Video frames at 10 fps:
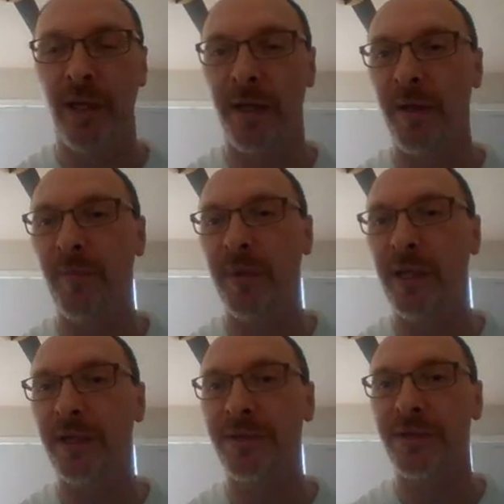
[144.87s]
And that
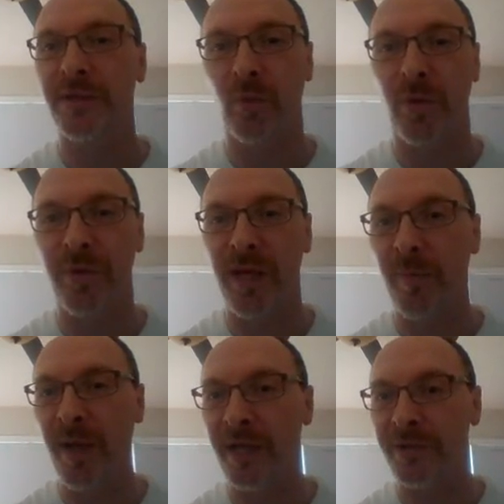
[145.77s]
means when they
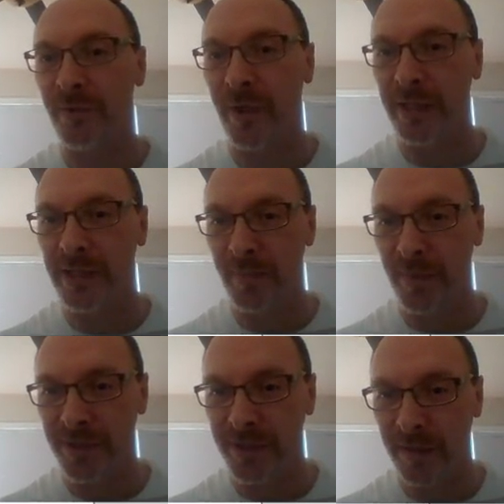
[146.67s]
pass through
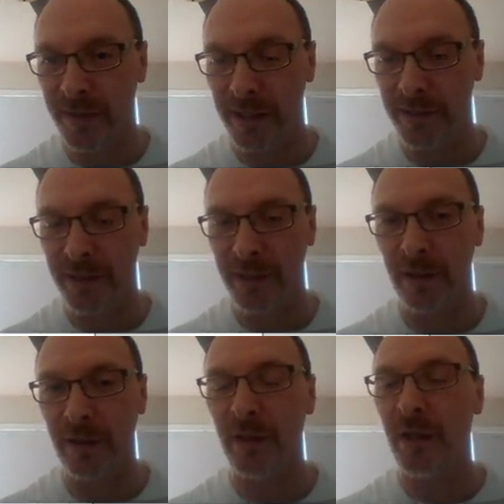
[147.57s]
ATP synthase
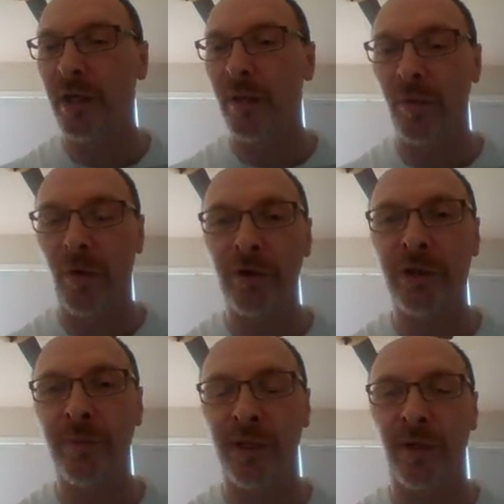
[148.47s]
here, we're
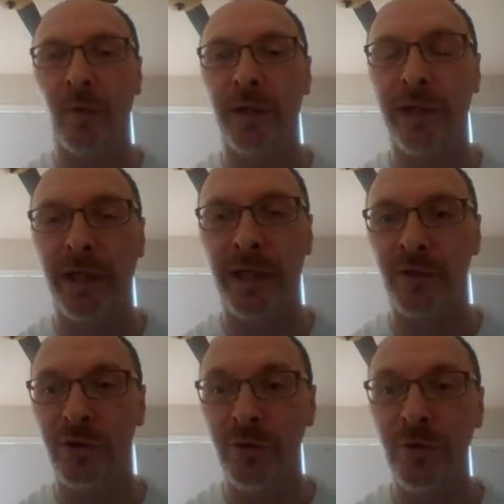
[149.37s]
ultimately only
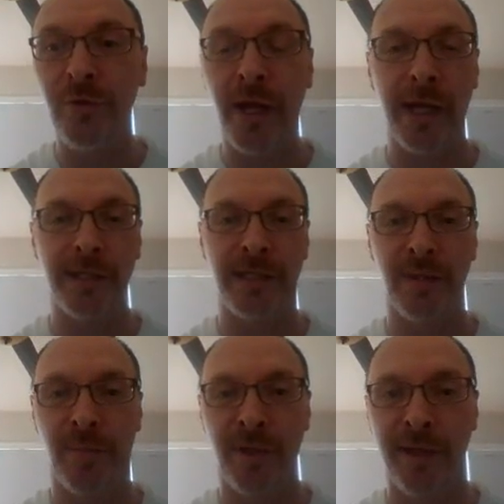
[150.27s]
getting 2
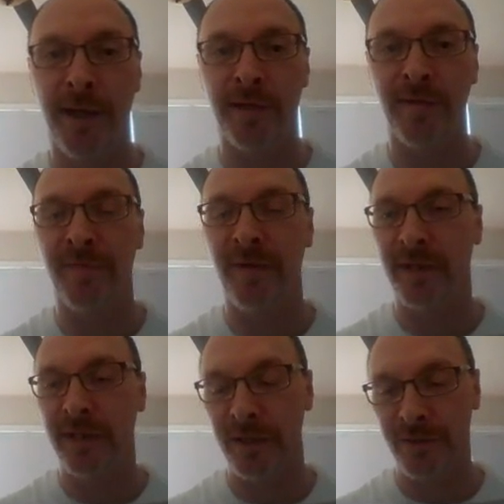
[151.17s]
ATP out of
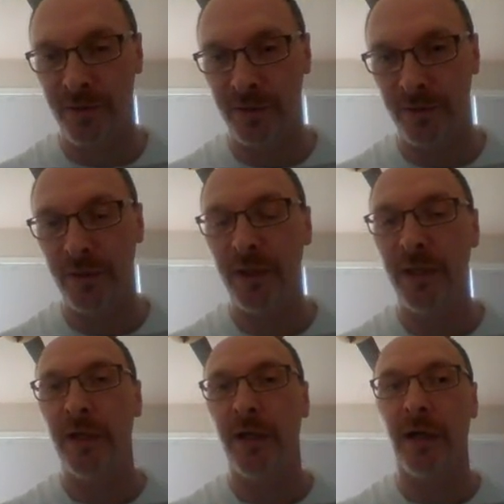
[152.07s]
FADH2
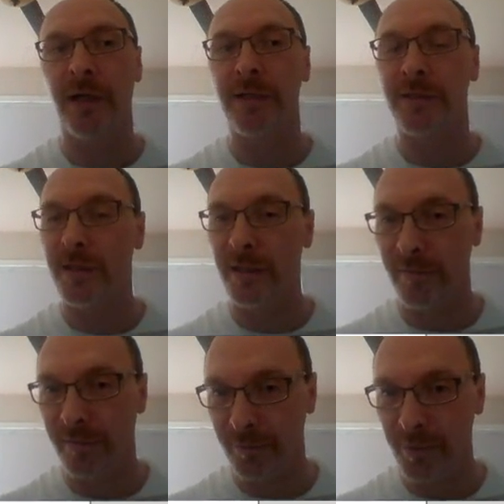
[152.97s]
instead
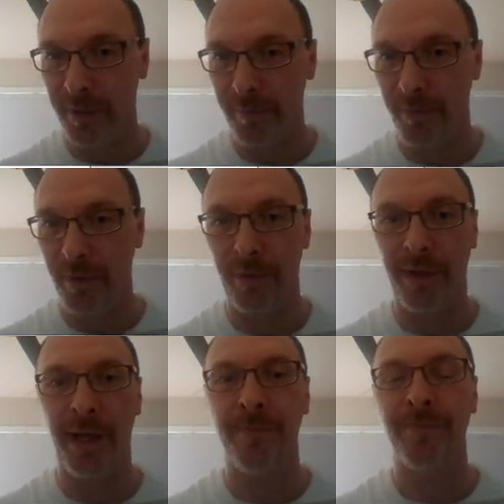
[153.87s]
of 3.
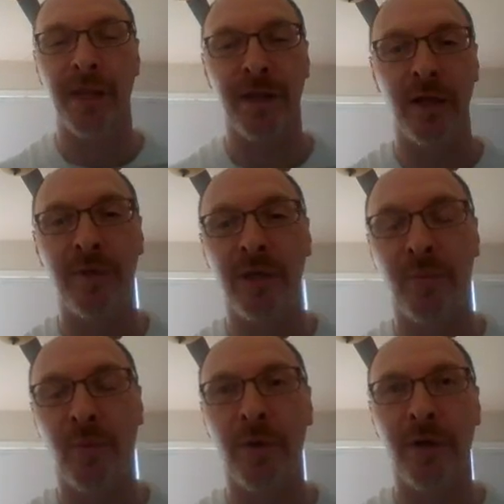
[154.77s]
Okay, and that'll be an
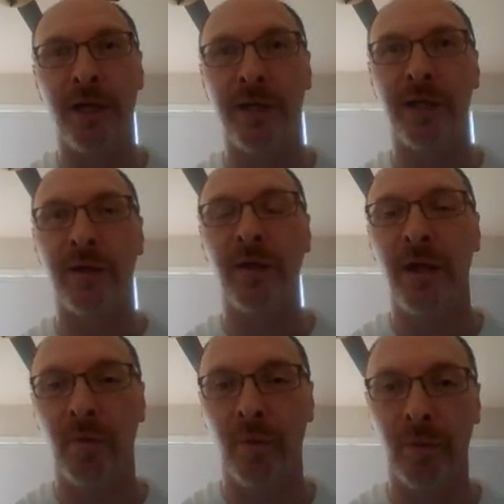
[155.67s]
important idea
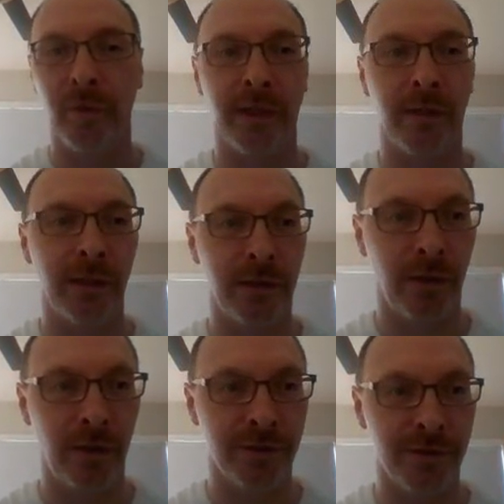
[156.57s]
when we look at
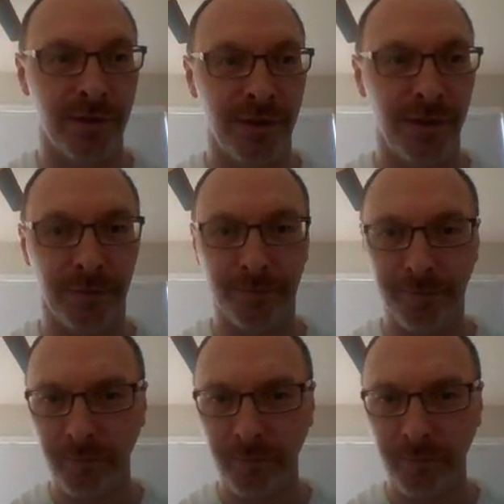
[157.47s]
glycolysis here.